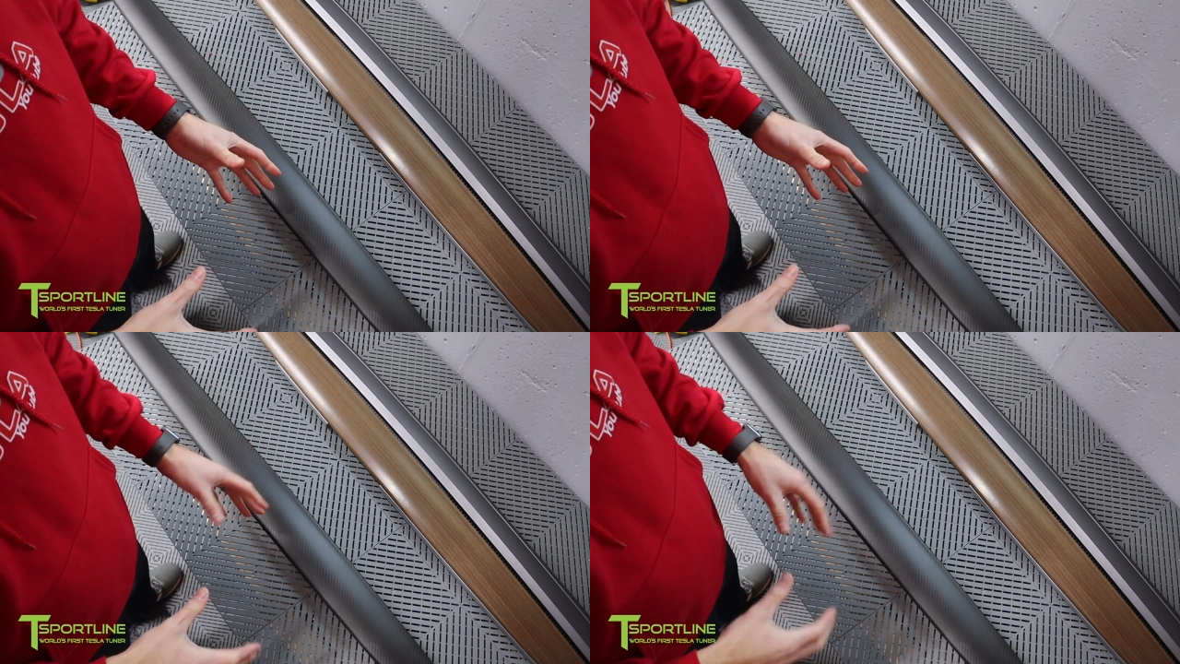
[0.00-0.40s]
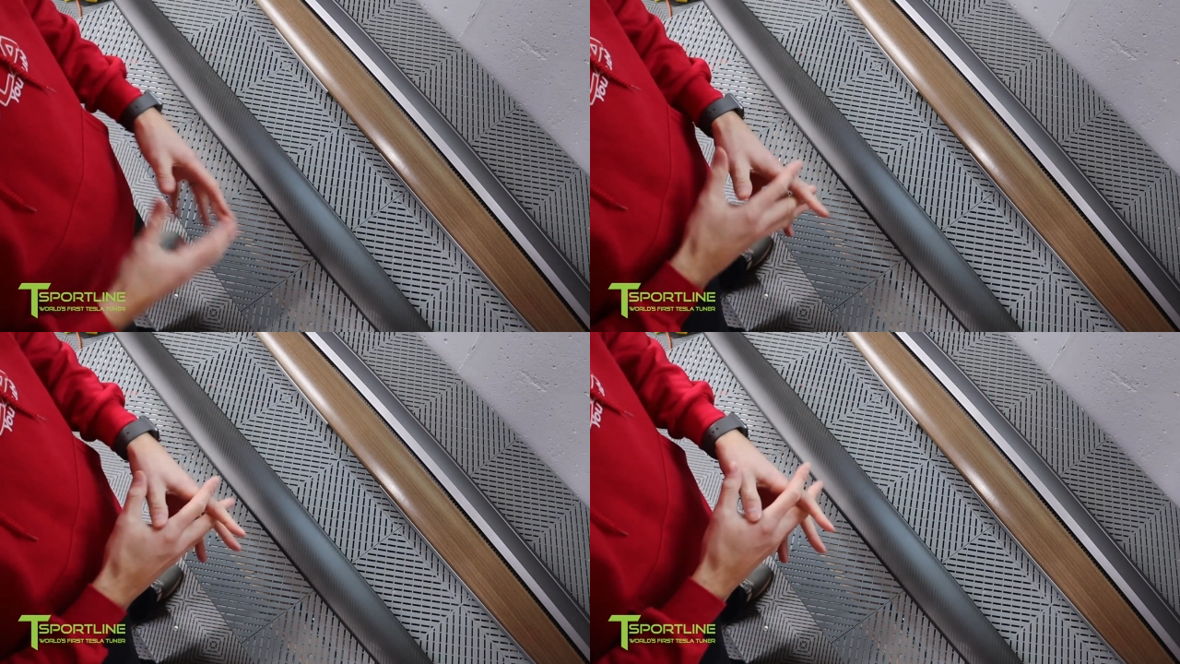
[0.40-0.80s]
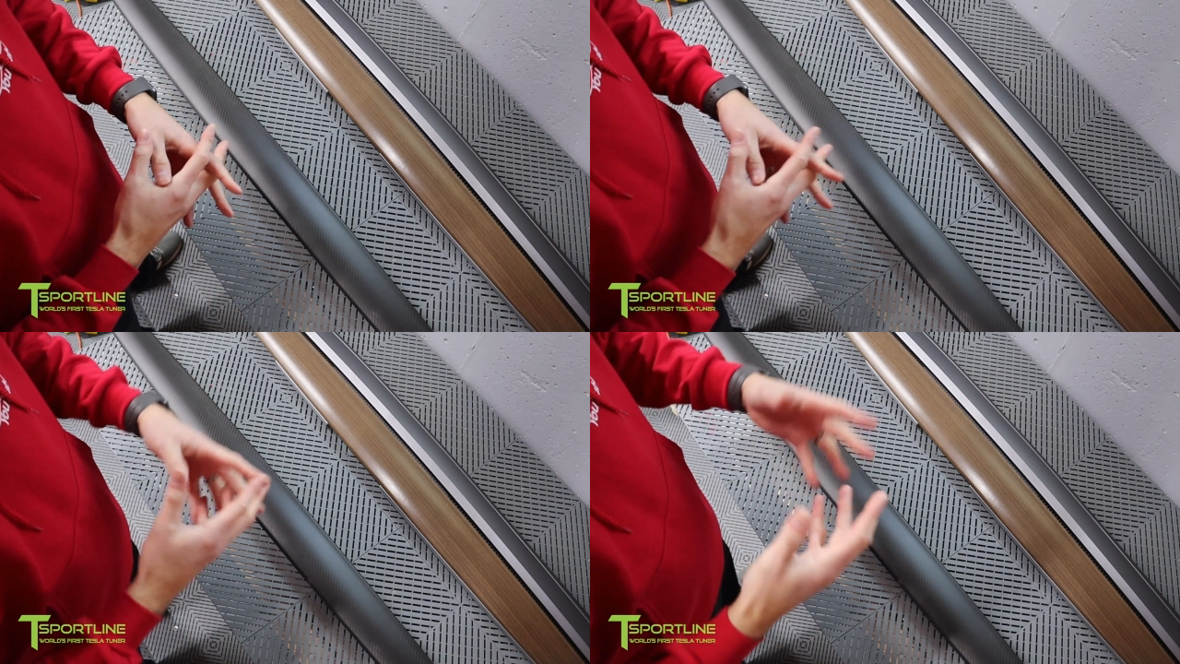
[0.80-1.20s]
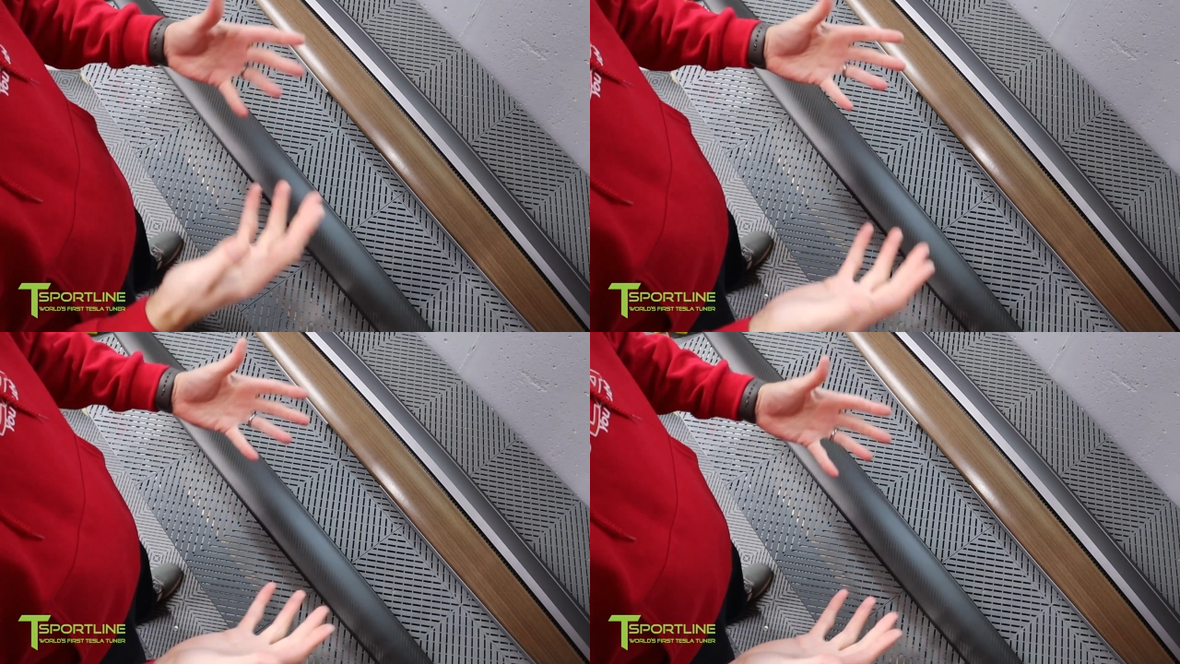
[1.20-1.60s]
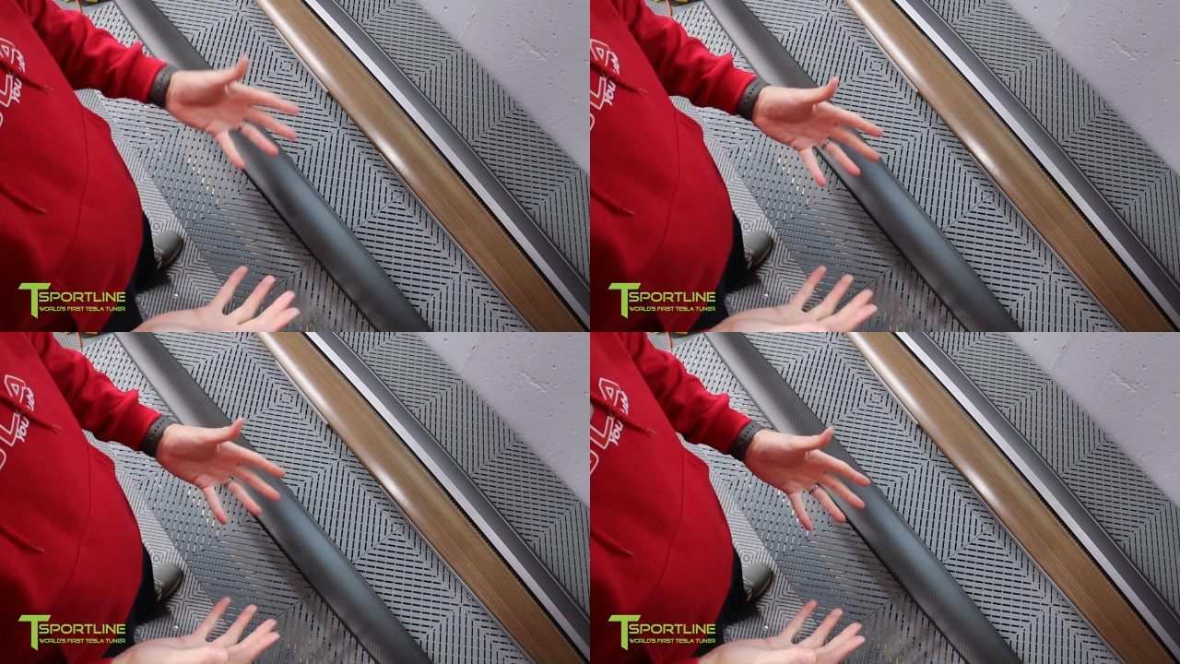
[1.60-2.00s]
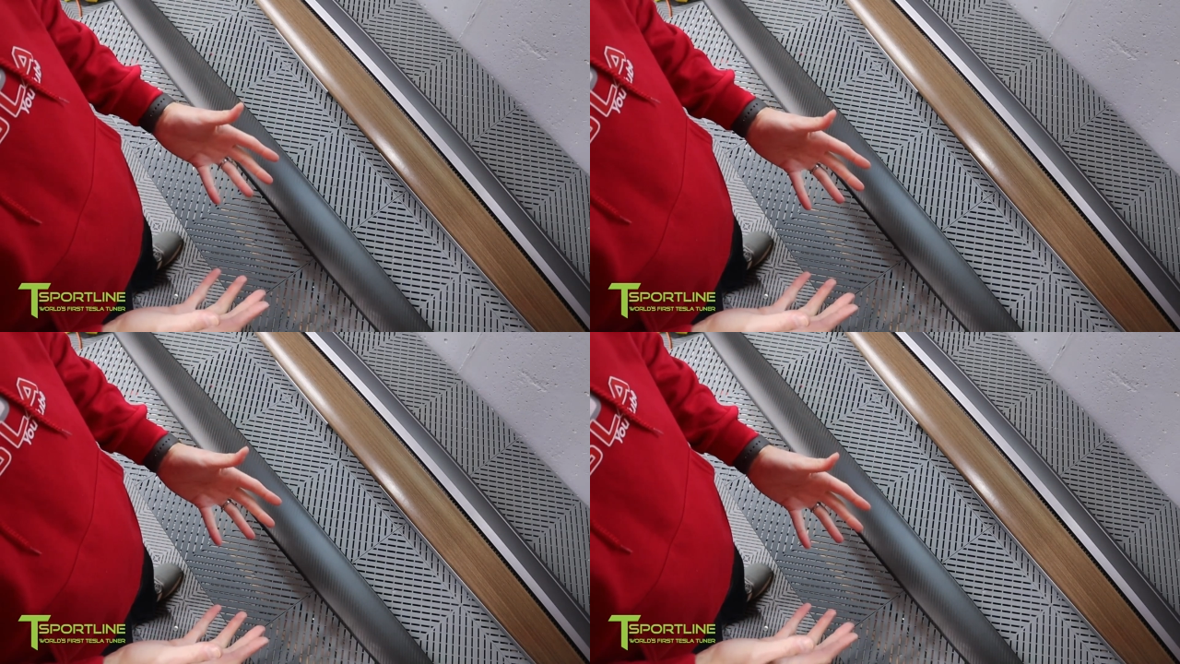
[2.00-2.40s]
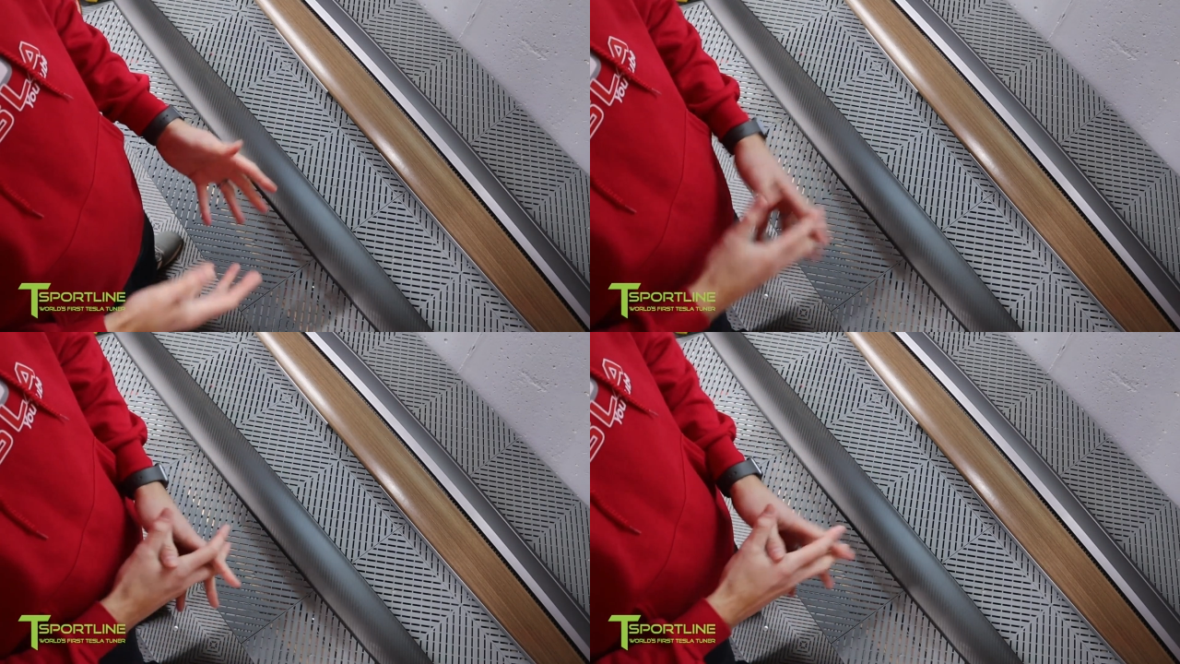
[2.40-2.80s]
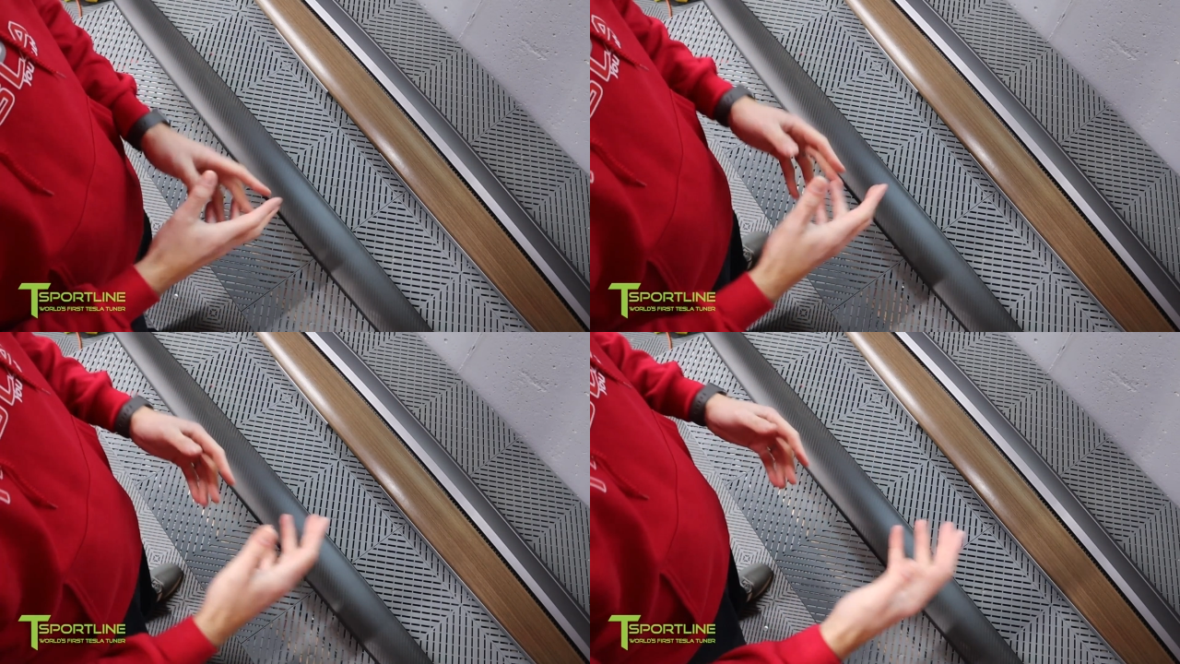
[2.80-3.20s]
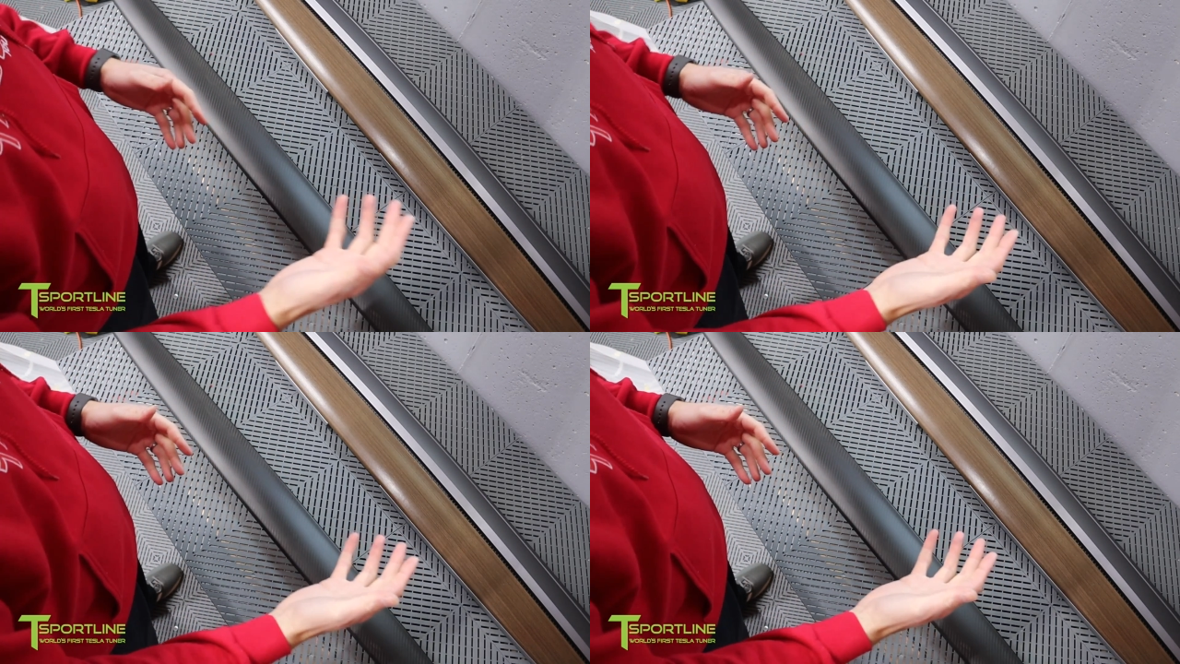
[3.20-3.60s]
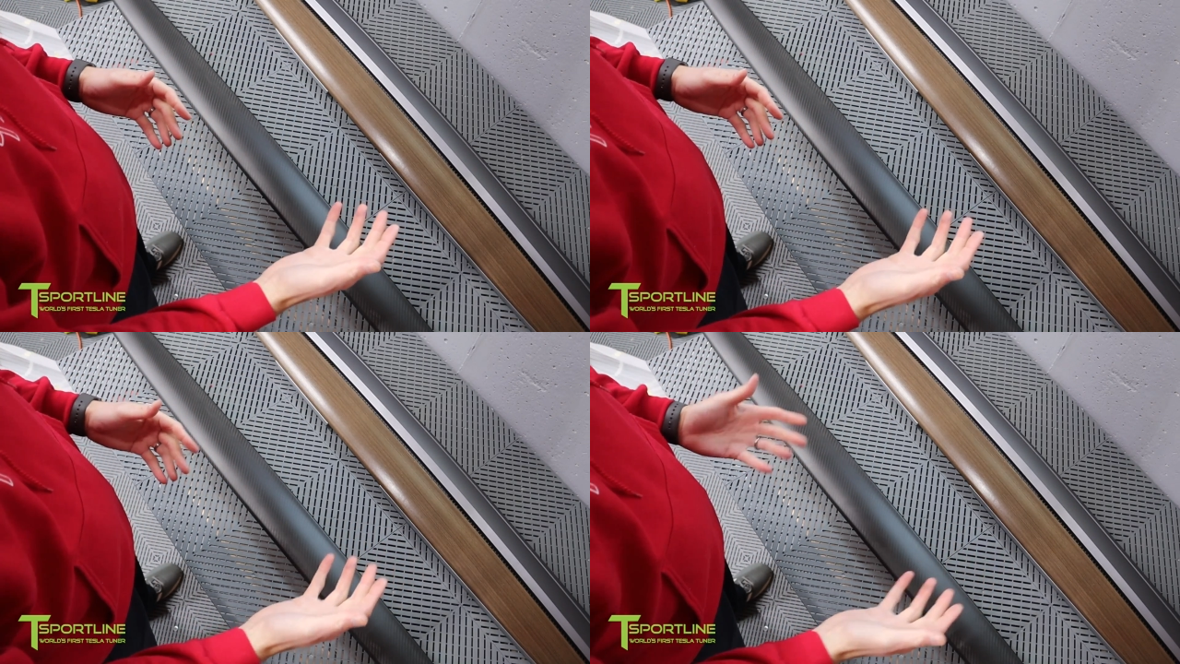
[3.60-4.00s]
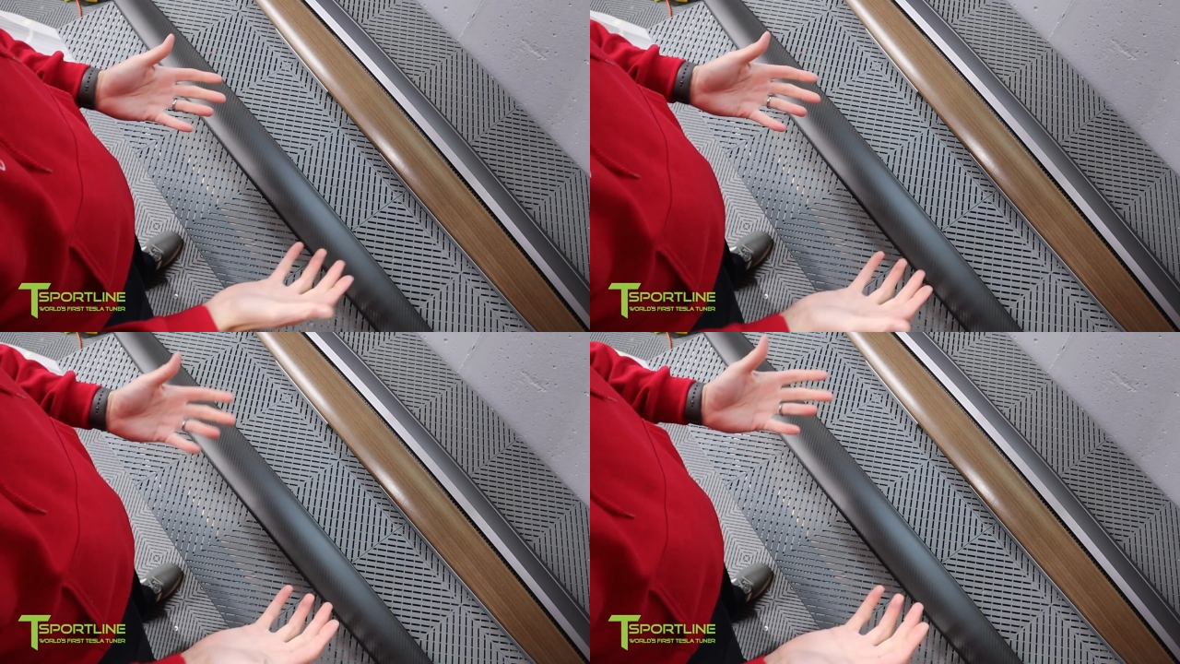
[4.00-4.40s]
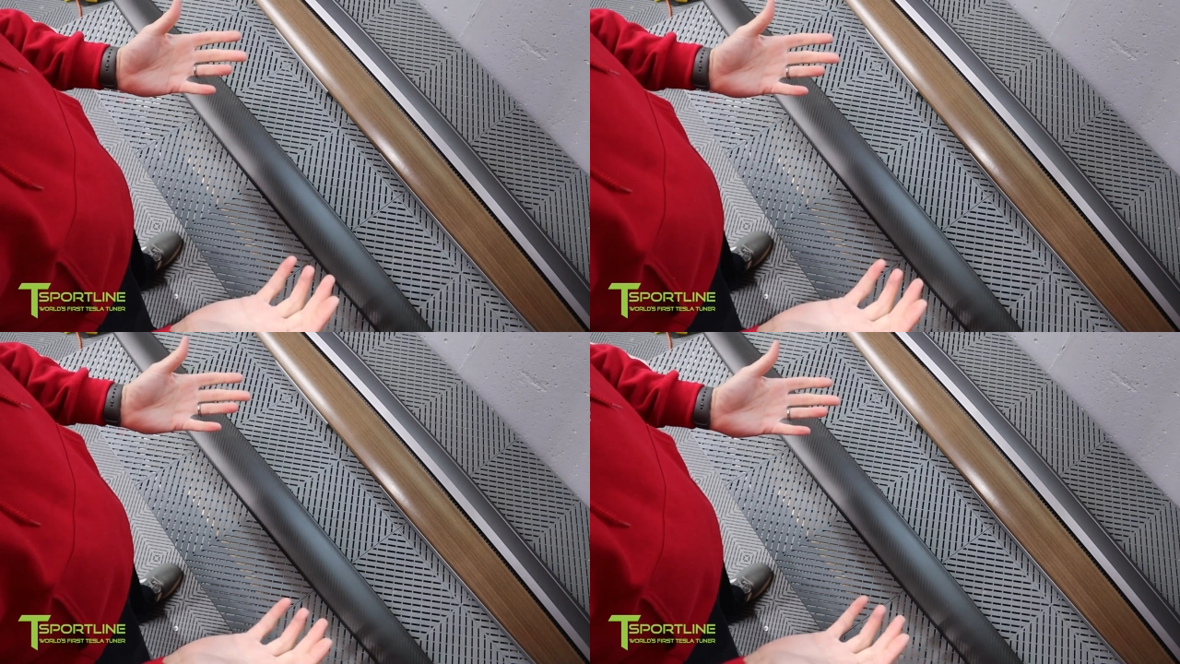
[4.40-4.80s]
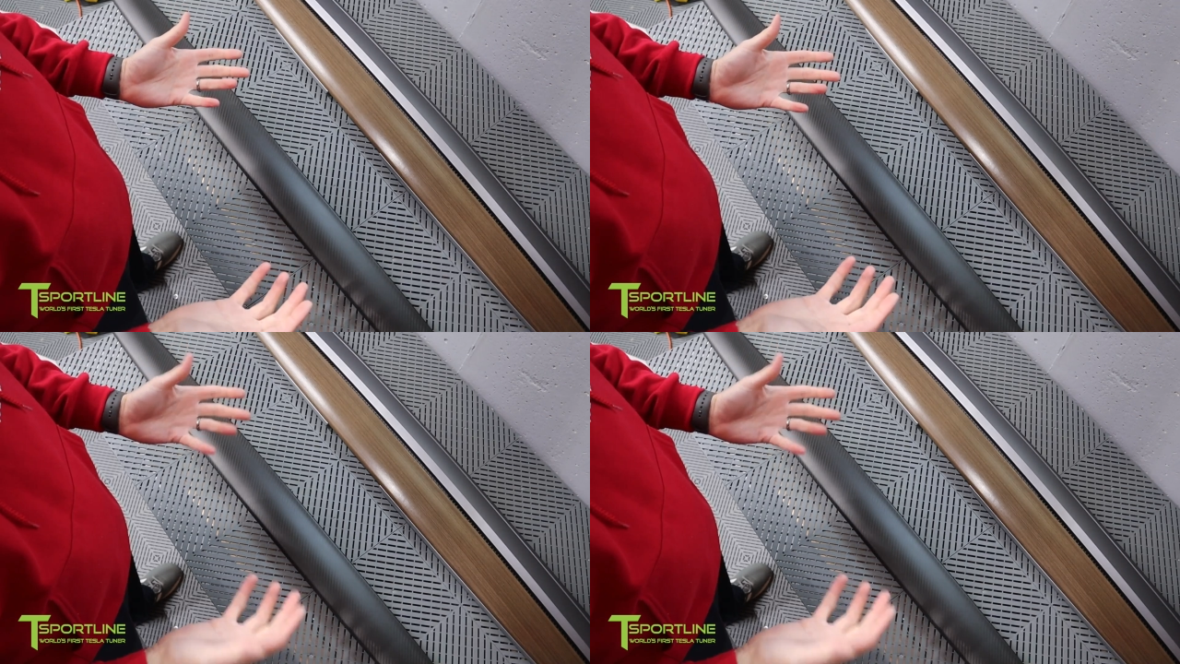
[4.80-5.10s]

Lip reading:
[unreadable: no face in view]